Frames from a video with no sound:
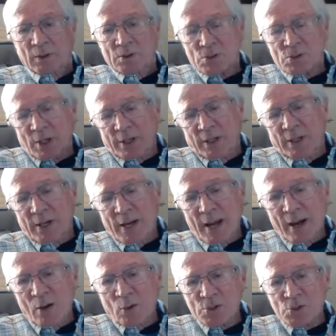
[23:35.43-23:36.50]
So I did an
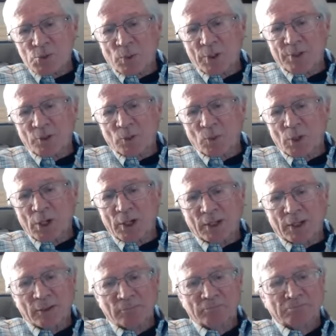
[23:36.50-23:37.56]
hour's worth of
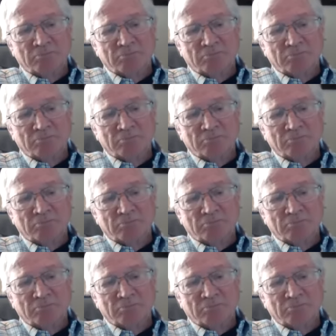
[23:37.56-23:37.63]
work.